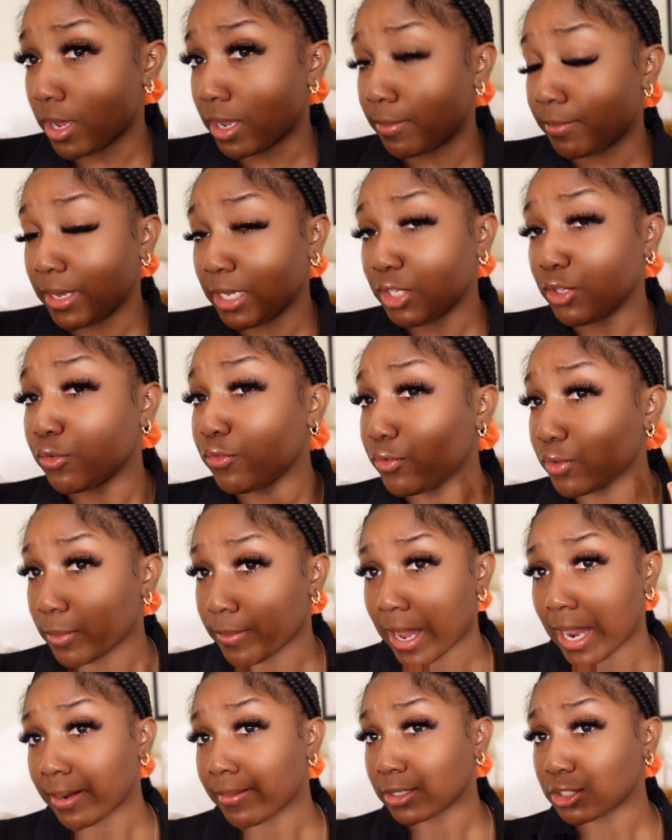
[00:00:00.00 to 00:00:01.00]
make you feel
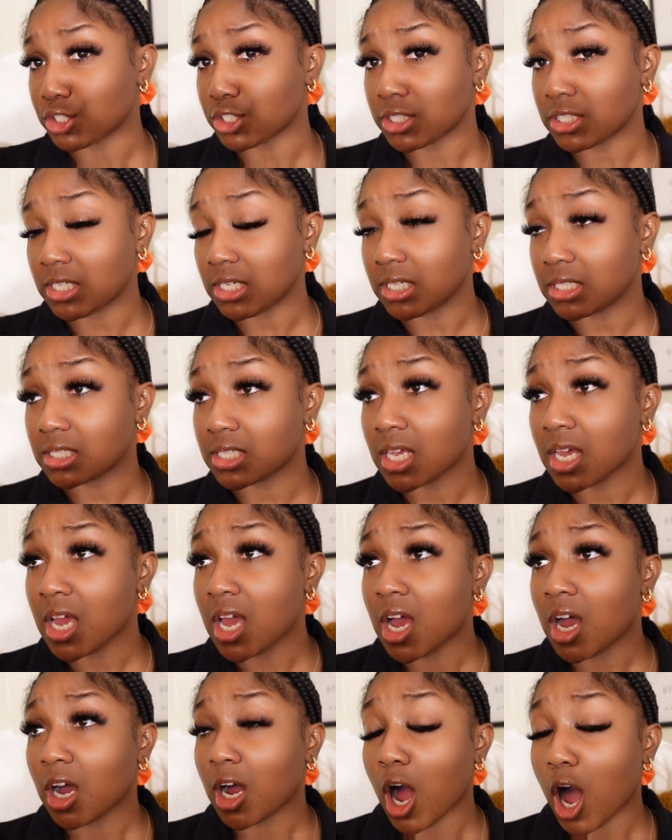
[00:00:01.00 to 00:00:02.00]
bad about your C's.
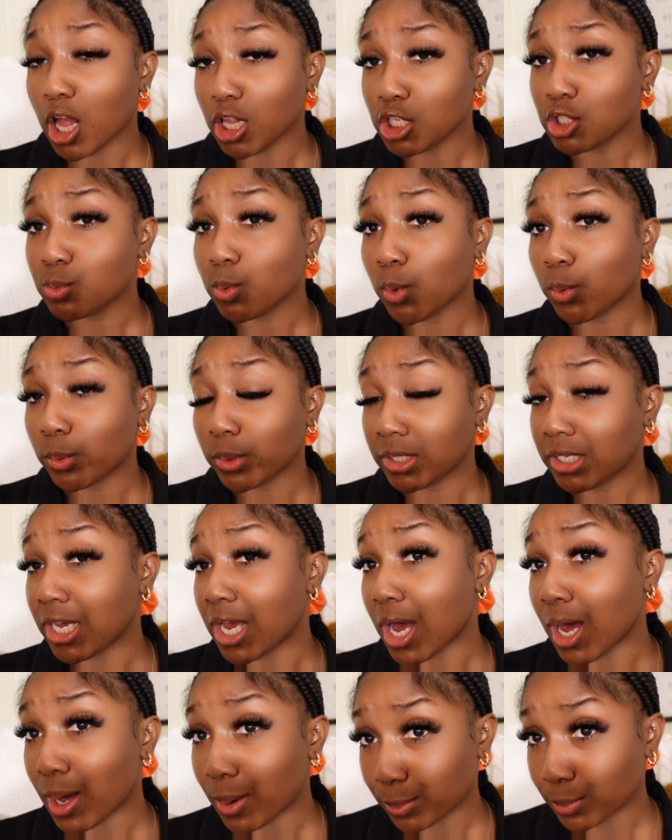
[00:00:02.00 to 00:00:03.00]
College will really
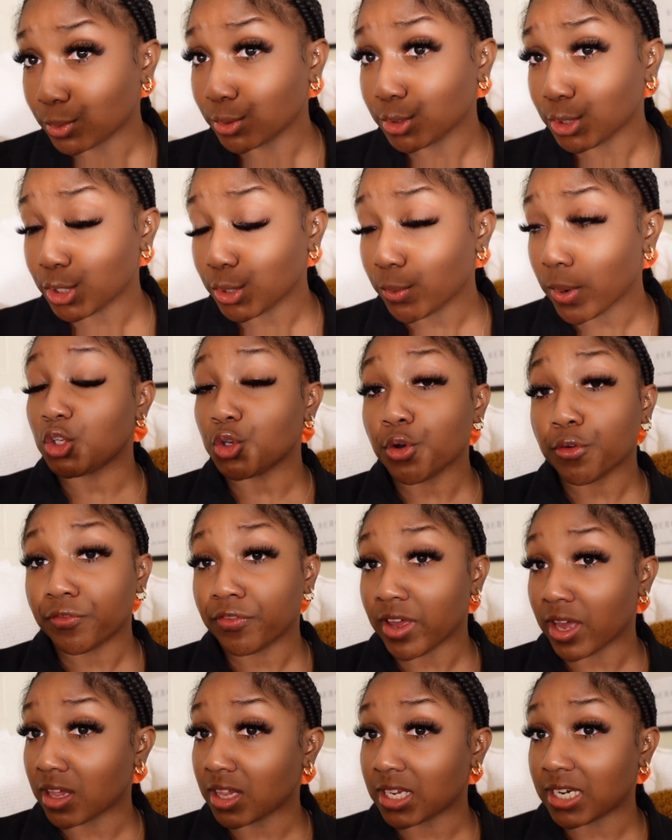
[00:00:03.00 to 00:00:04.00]
humble you. You'll
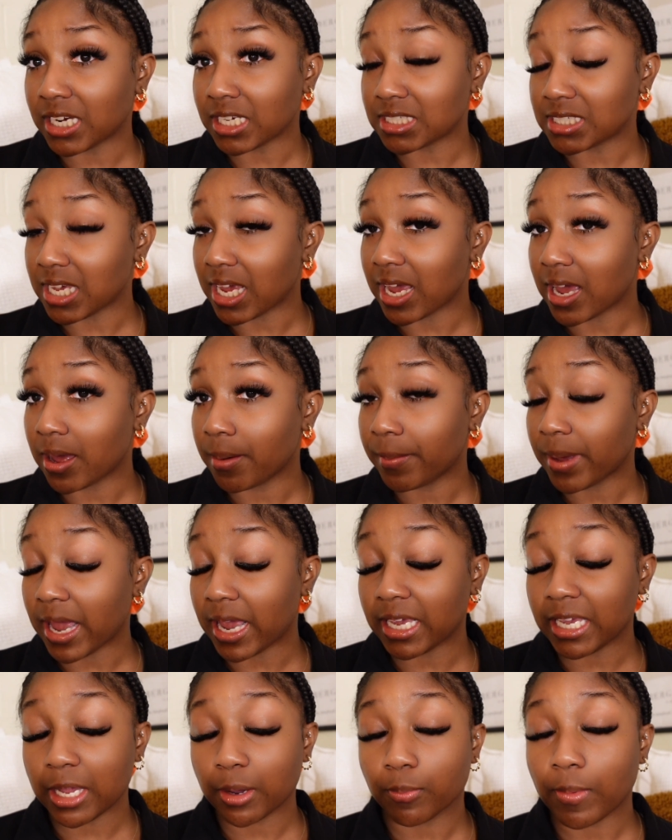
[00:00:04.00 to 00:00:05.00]
fail an exam
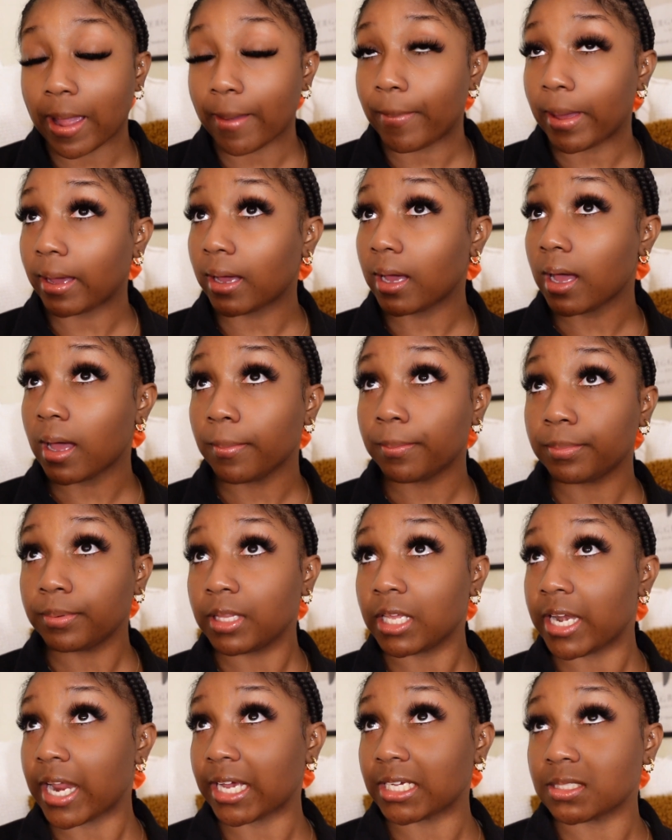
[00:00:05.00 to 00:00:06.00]
and get right back up
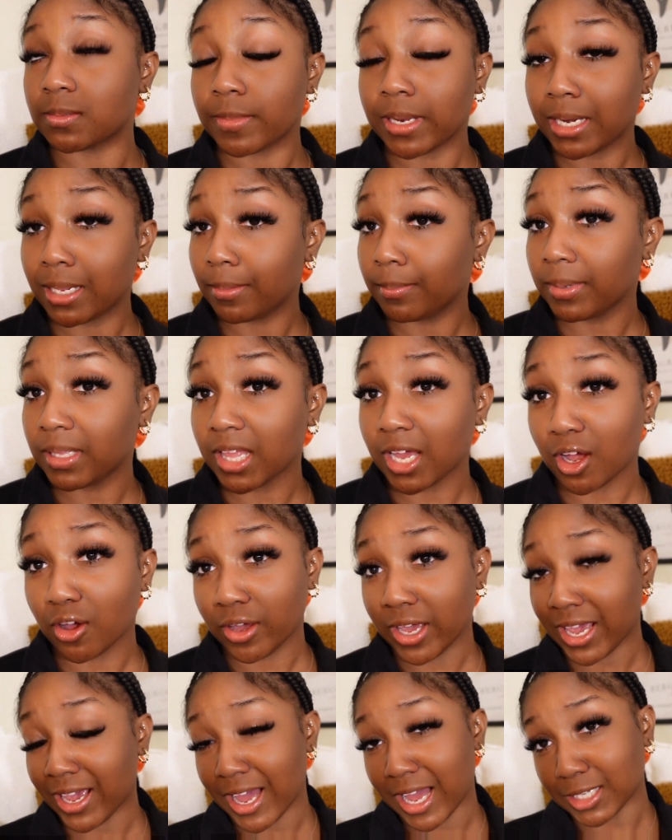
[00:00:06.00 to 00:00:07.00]
the next minute and be like,
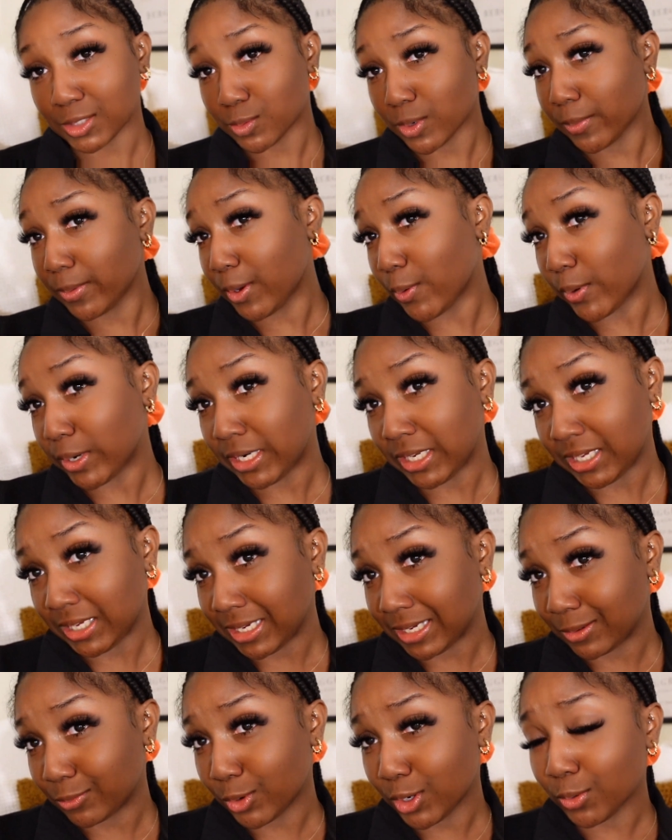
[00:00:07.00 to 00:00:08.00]
okay, guys, where are we going to
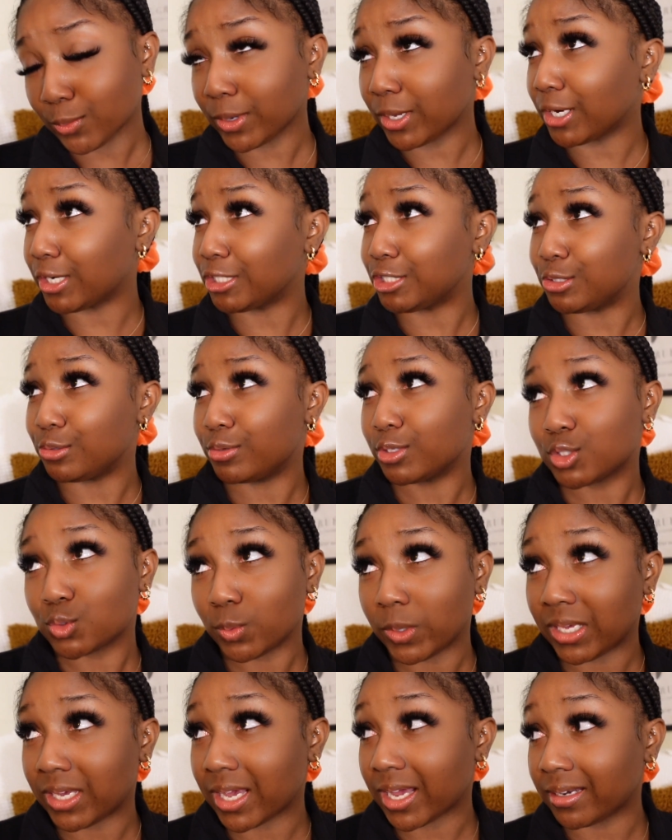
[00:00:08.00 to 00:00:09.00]
eat? What are we going to do this
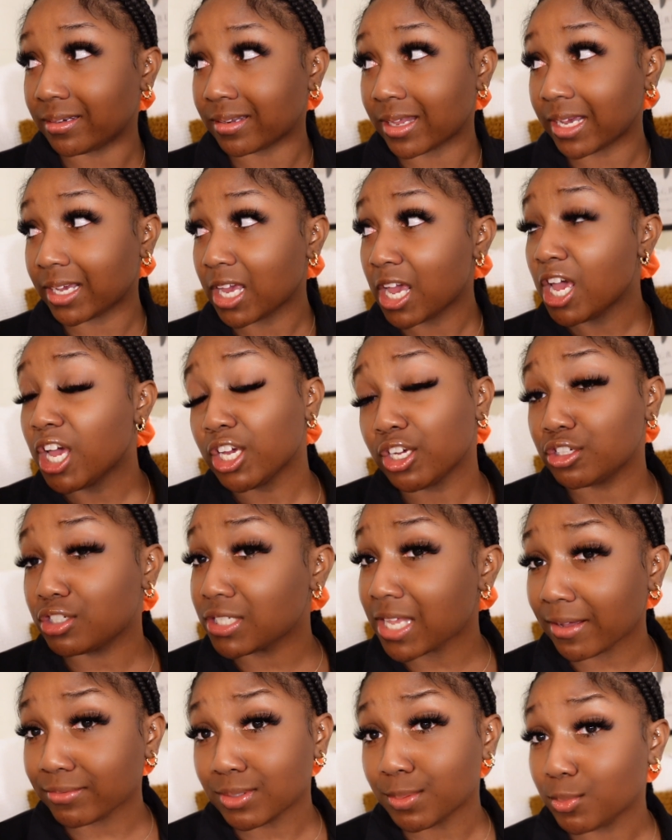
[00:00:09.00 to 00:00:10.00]
weekend? Like, you
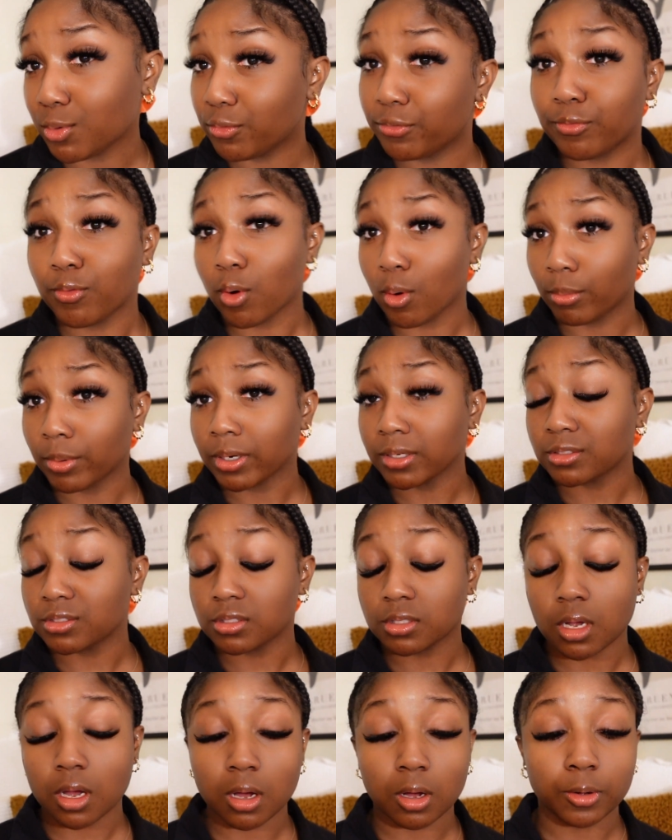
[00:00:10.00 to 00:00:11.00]
just have to move forward.
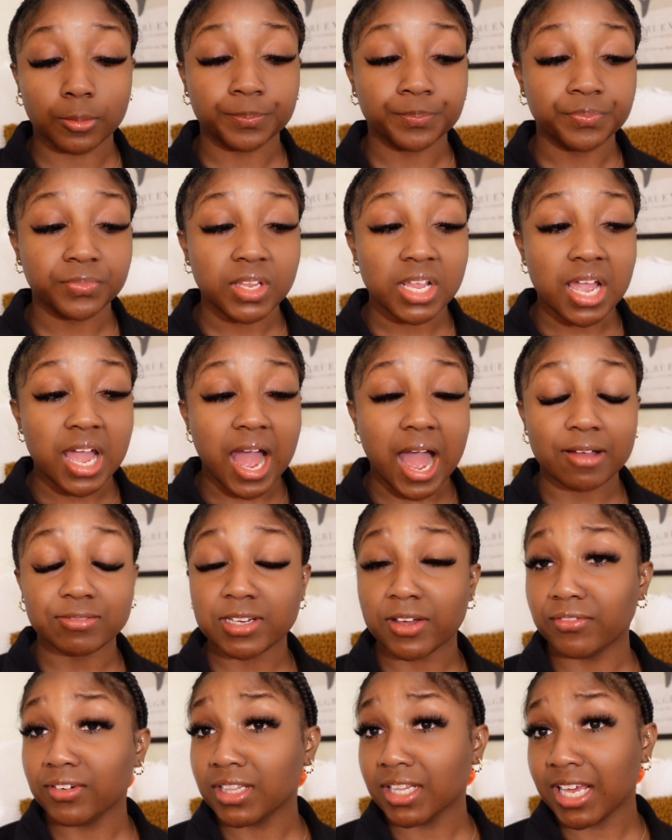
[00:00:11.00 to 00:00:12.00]
So I've
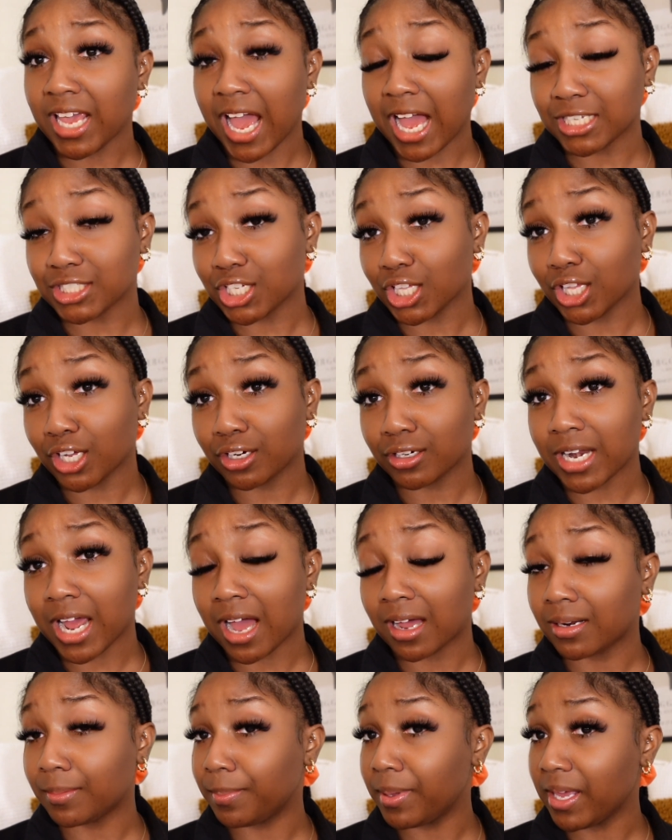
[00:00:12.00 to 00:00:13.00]
definitely had to learn
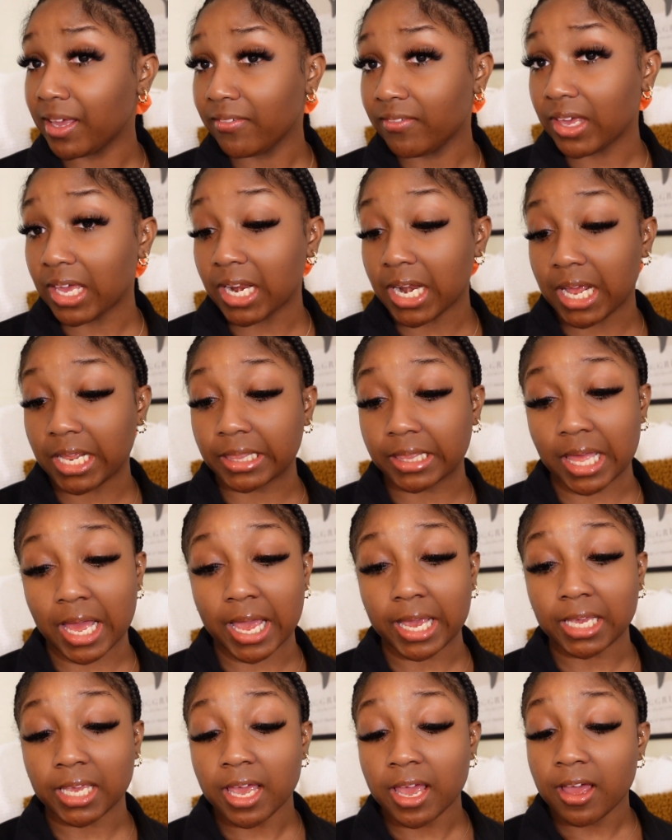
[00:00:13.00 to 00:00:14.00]
how to pivot and
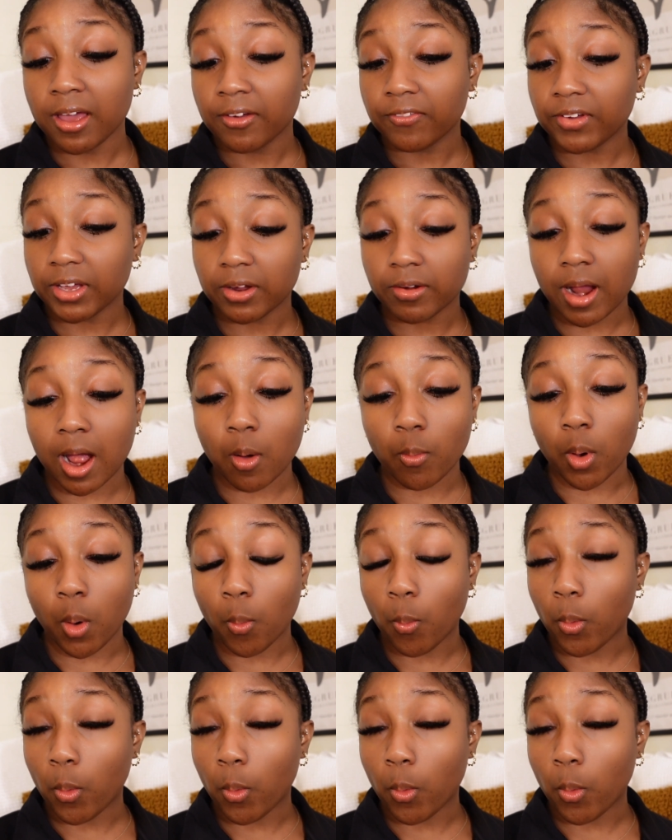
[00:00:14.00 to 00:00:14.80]
like figure out what